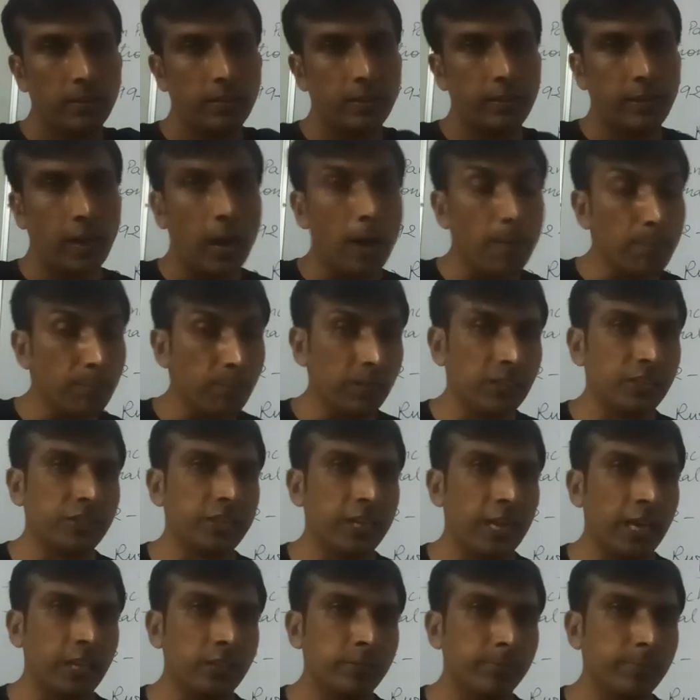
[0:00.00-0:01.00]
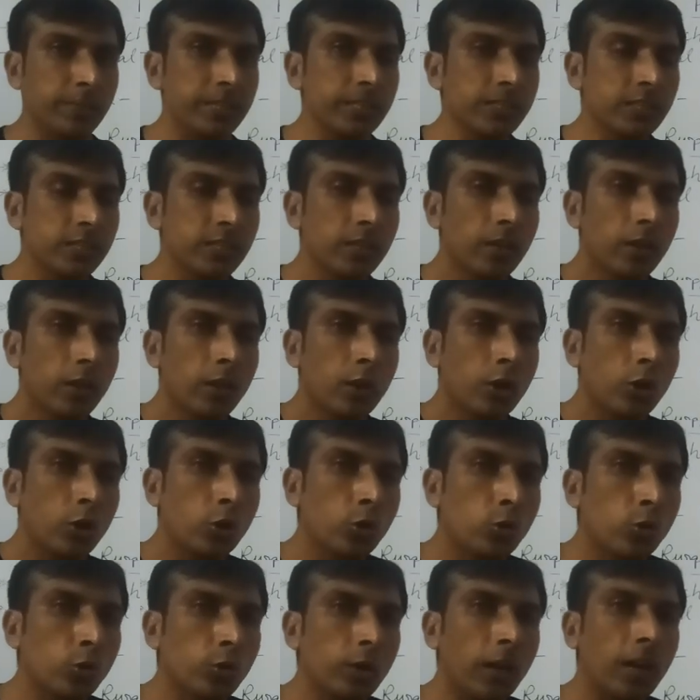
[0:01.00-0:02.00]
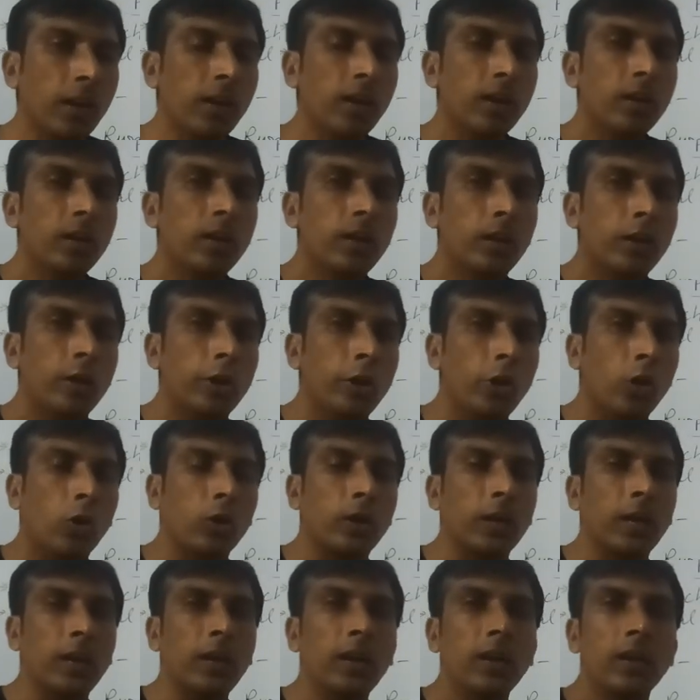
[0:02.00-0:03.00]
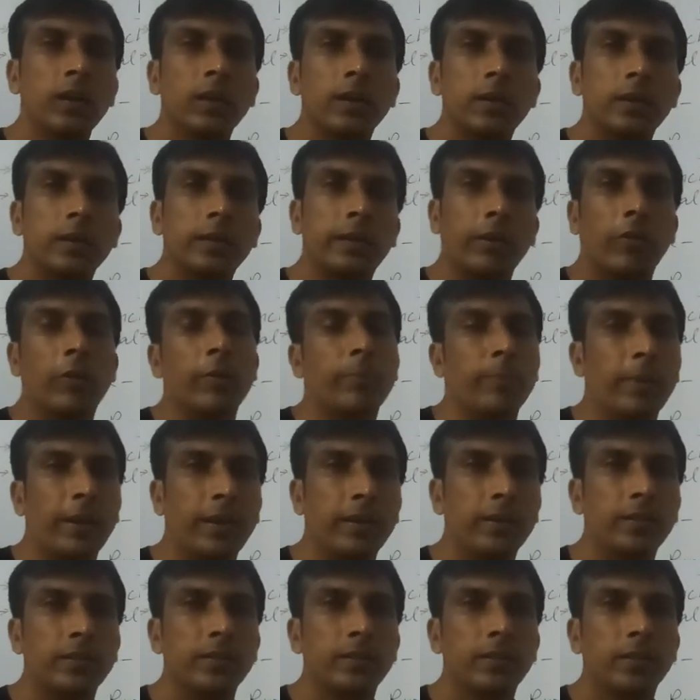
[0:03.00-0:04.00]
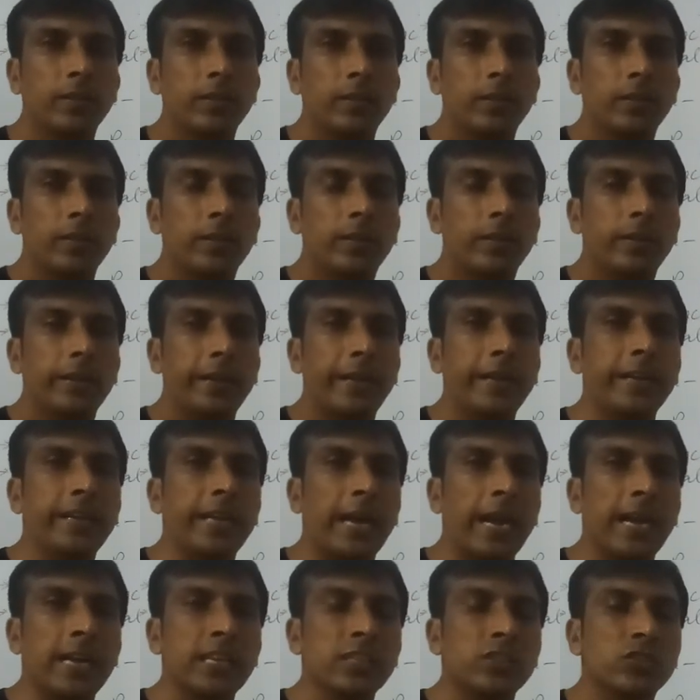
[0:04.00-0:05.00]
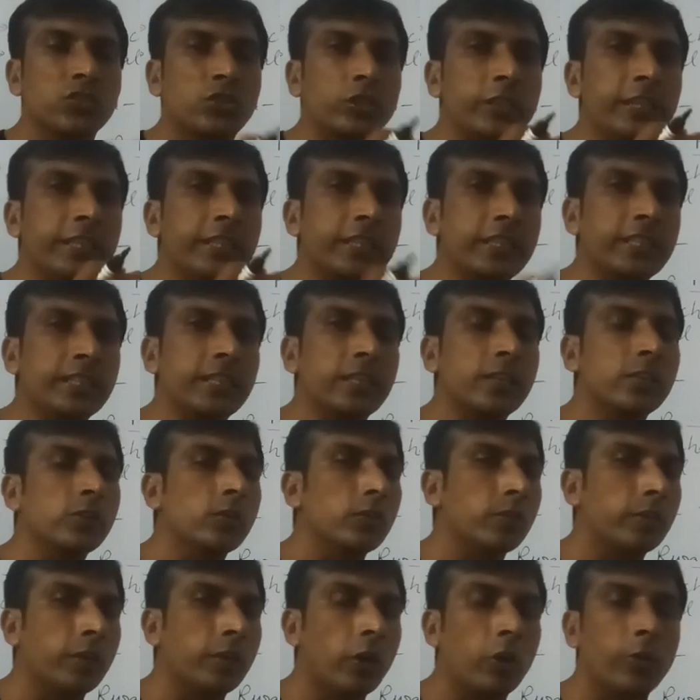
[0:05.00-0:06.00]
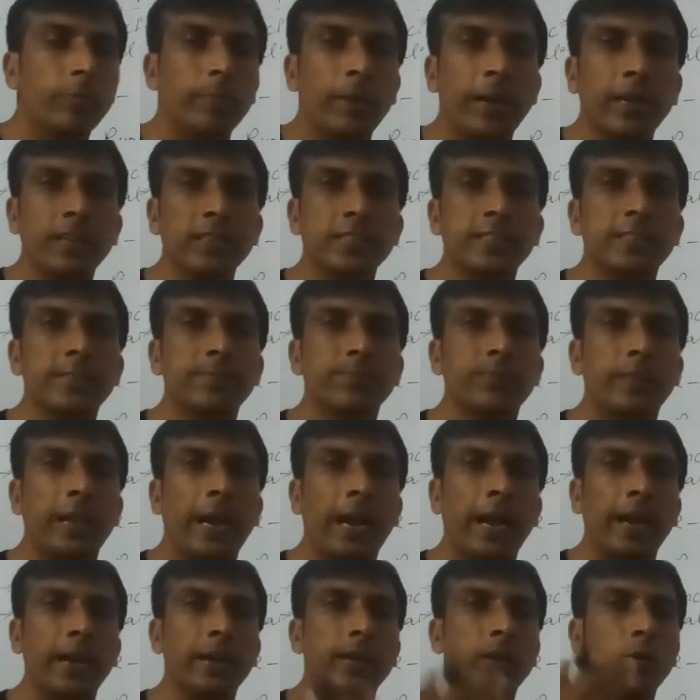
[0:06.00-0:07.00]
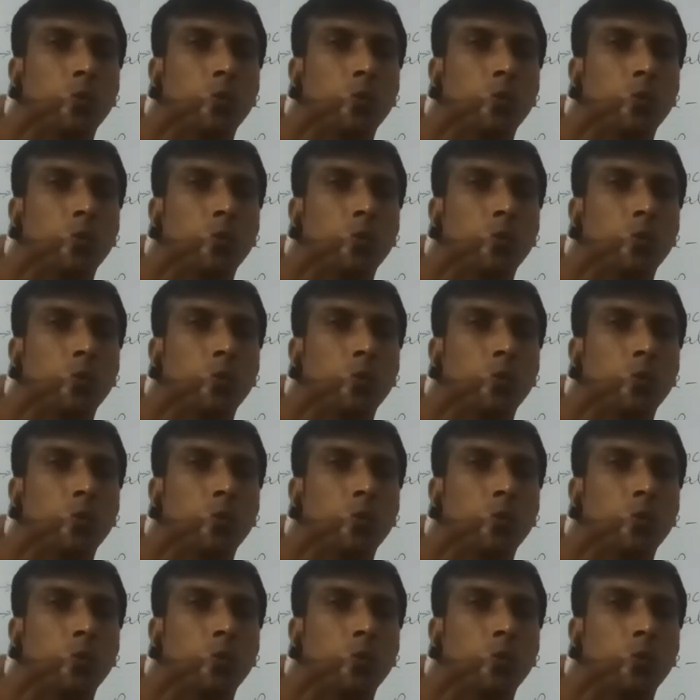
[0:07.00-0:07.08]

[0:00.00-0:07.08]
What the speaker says: Gram panchayats means rural local government. It has 3-tier governments, and